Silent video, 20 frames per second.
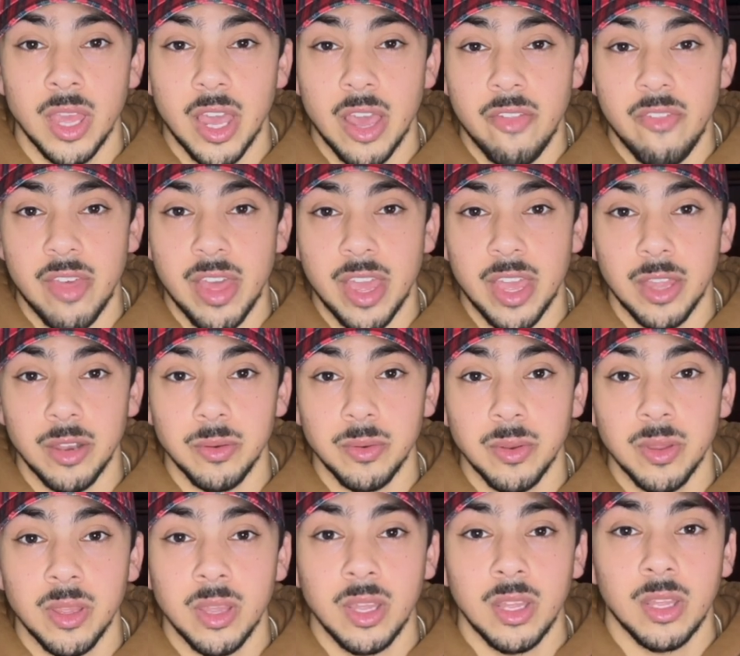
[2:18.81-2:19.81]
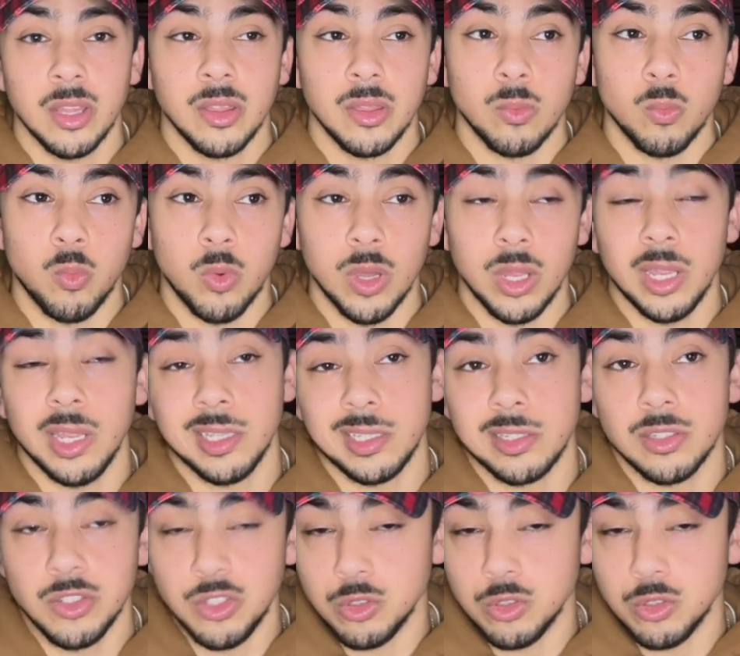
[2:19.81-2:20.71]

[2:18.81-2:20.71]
And then what it's